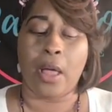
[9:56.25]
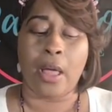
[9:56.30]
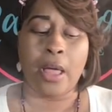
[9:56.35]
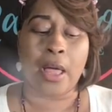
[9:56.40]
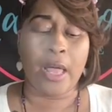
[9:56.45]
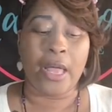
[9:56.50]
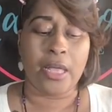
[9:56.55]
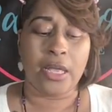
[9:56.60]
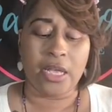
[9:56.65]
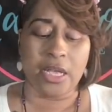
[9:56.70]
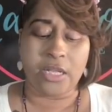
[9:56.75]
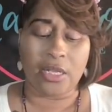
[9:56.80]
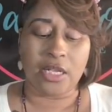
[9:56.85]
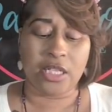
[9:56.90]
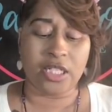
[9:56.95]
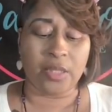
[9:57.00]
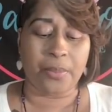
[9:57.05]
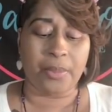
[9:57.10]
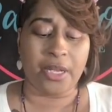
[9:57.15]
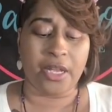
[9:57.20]
And
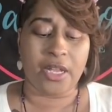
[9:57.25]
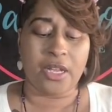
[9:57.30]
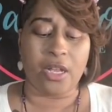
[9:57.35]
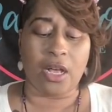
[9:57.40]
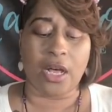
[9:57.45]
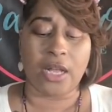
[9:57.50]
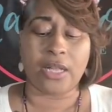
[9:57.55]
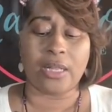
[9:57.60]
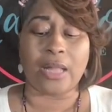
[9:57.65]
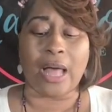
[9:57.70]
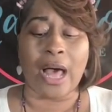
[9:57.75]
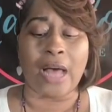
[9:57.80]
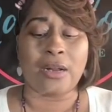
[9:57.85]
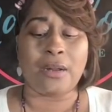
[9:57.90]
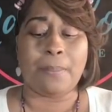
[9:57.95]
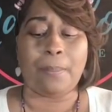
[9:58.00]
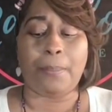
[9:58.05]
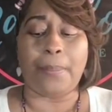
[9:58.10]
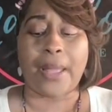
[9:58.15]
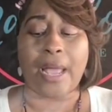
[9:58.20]
there's been a lot
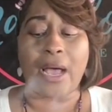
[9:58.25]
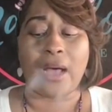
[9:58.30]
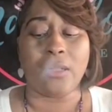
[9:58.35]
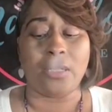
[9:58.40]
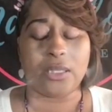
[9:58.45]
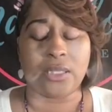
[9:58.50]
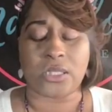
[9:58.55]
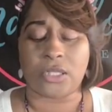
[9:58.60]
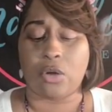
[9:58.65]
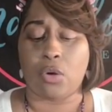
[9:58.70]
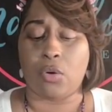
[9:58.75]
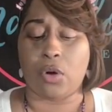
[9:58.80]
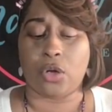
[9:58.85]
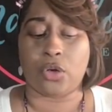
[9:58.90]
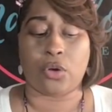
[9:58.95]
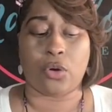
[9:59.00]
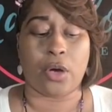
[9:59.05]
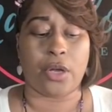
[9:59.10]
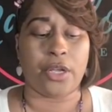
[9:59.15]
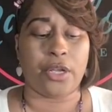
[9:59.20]
of balance going
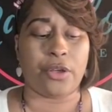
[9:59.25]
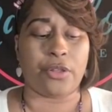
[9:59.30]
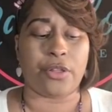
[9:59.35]
on here.